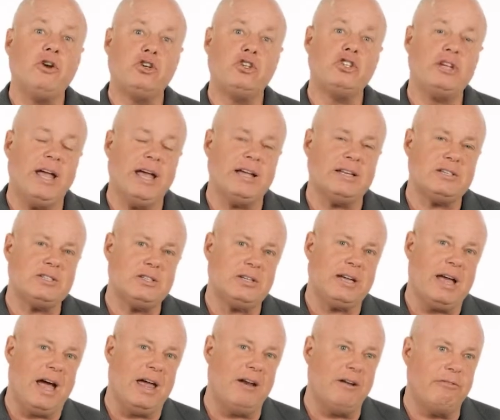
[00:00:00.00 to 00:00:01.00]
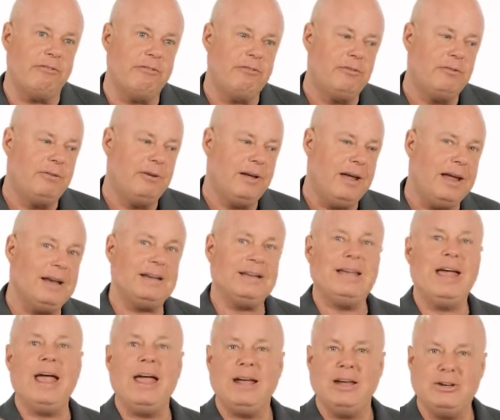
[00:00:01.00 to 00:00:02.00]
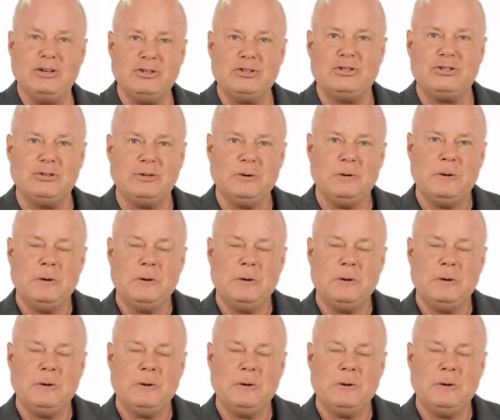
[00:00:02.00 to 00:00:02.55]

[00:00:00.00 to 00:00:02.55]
chance to kind of engage.